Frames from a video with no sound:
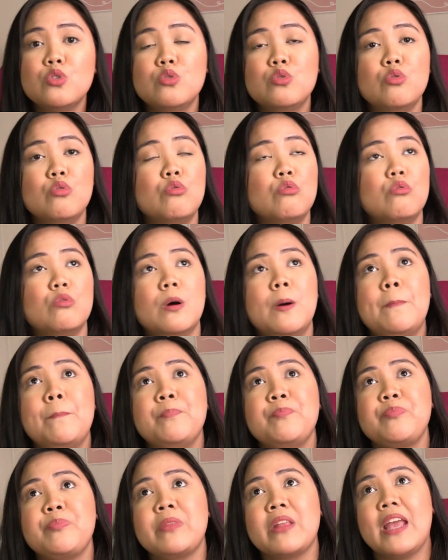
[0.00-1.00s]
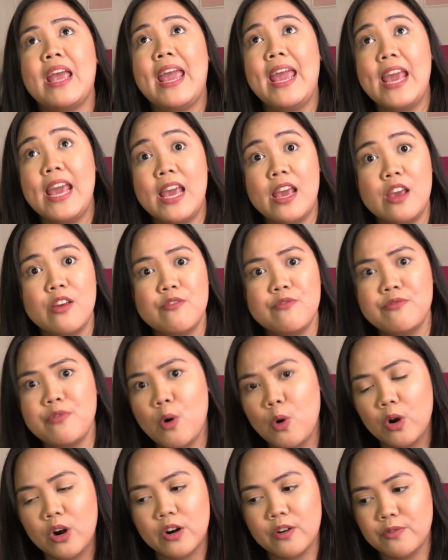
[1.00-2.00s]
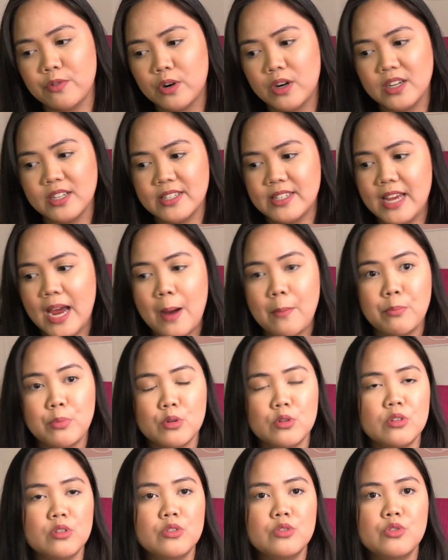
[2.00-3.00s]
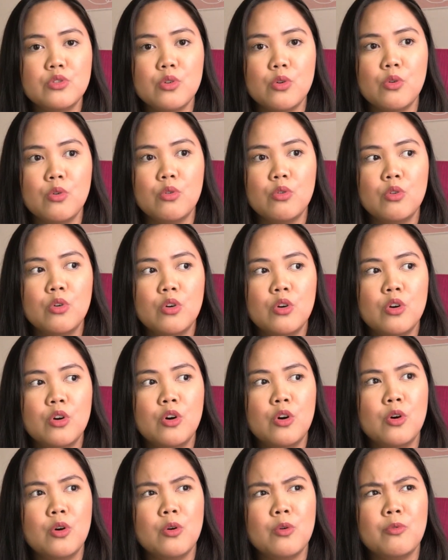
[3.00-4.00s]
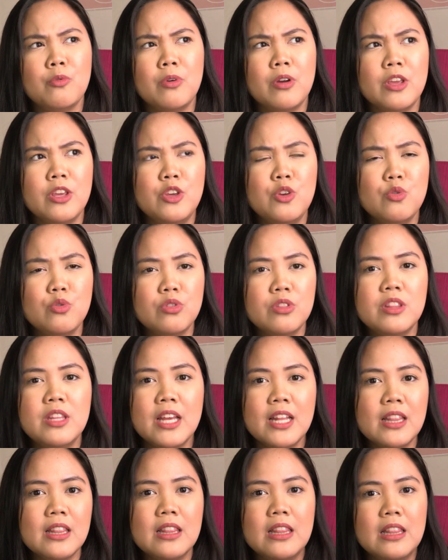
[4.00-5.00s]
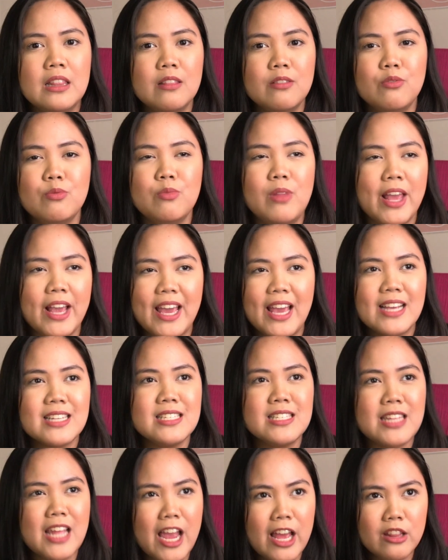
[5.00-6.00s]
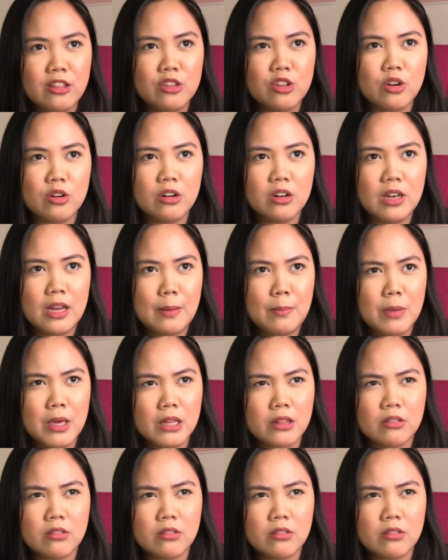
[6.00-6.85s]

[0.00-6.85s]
to A4, for example. So you did like extend your limit.